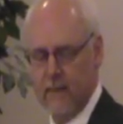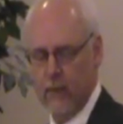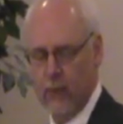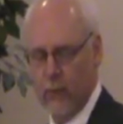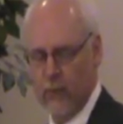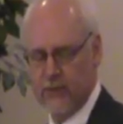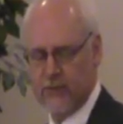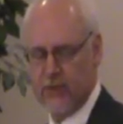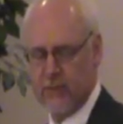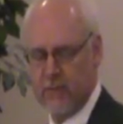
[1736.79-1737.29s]

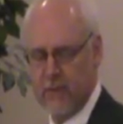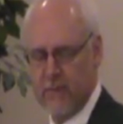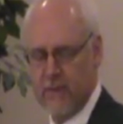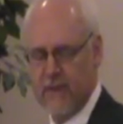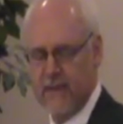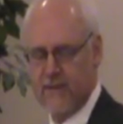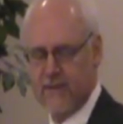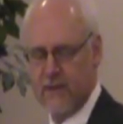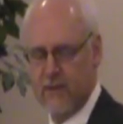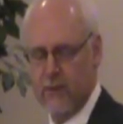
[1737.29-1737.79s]
who worship the
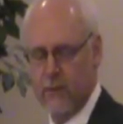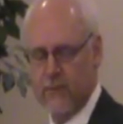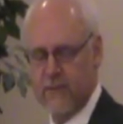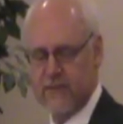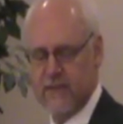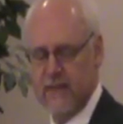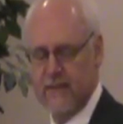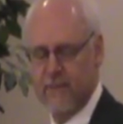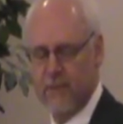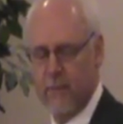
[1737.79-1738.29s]
beast and who
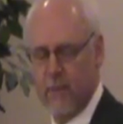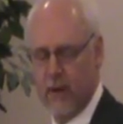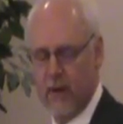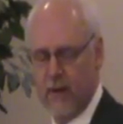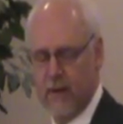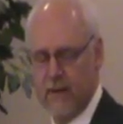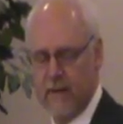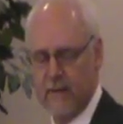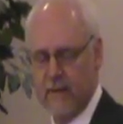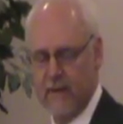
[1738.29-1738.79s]
receive the
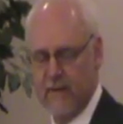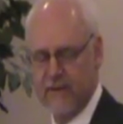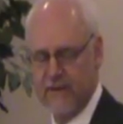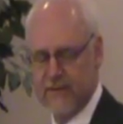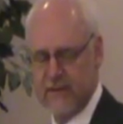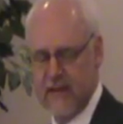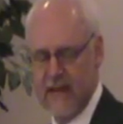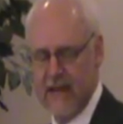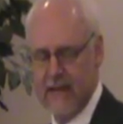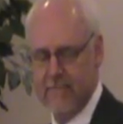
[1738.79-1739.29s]
mark of
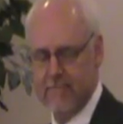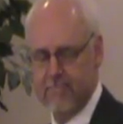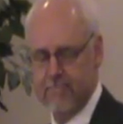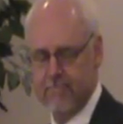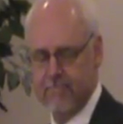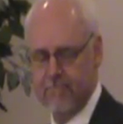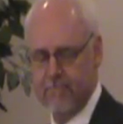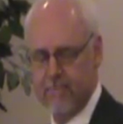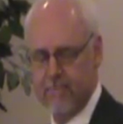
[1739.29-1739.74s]
his name.